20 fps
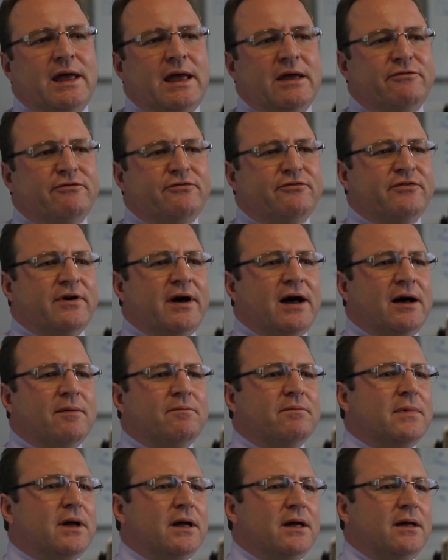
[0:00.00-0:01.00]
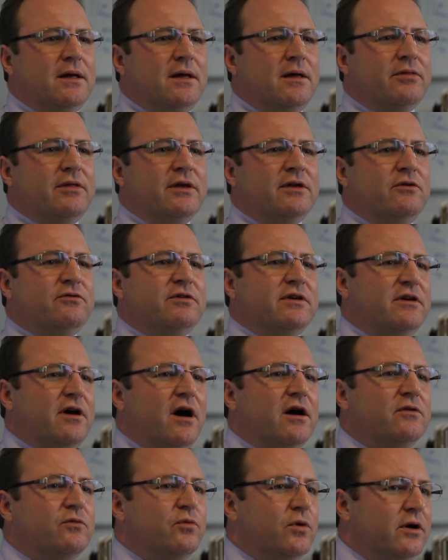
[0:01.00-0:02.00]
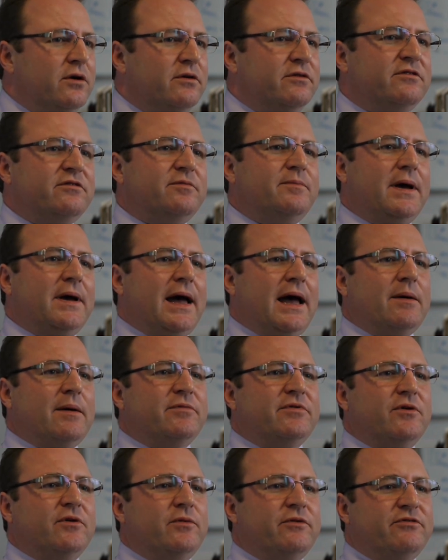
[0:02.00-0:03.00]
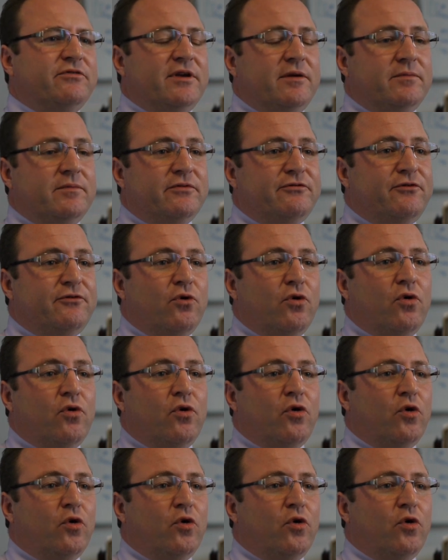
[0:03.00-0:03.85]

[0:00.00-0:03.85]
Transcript: if they're using code words perhaps that we've seen before,